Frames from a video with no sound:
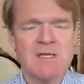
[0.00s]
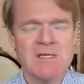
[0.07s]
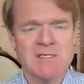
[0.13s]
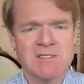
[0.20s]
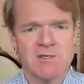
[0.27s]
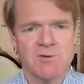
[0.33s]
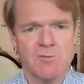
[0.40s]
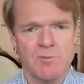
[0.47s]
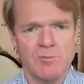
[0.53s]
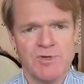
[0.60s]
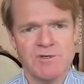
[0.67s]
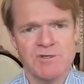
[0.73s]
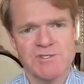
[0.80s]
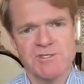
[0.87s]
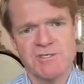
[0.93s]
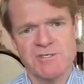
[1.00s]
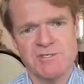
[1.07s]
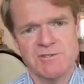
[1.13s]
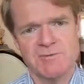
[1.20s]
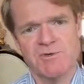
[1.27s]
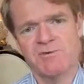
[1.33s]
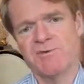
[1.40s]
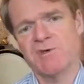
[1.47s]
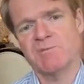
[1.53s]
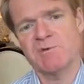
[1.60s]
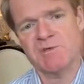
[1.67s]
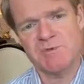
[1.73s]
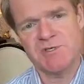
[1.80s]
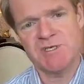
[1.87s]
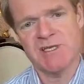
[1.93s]
So purchase,
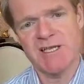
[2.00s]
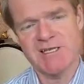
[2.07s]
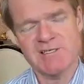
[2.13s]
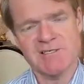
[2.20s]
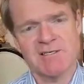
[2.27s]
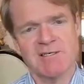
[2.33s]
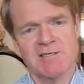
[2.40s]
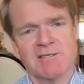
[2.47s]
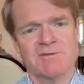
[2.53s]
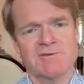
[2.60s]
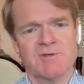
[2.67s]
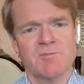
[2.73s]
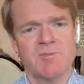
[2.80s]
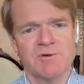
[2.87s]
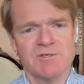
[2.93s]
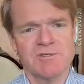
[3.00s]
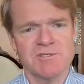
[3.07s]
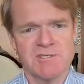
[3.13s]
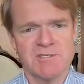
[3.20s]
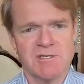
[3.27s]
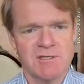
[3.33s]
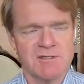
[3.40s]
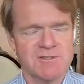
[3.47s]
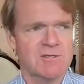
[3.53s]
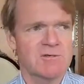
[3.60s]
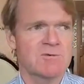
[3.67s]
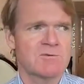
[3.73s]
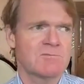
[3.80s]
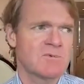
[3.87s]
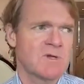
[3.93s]
refurbishment, and exit are the 3 points.
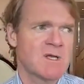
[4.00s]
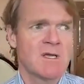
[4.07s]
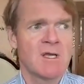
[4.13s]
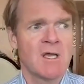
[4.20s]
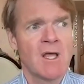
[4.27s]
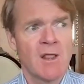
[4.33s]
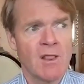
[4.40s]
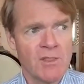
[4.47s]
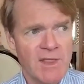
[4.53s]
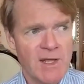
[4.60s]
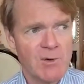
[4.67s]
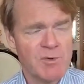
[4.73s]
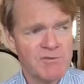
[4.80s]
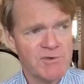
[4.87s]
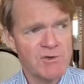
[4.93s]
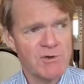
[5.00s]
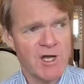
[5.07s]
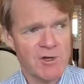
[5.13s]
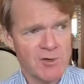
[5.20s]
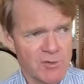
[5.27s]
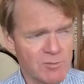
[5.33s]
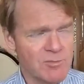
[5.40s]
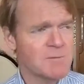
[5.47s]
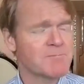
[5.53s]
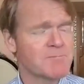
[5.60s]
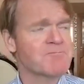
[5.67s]
So that will be for your home.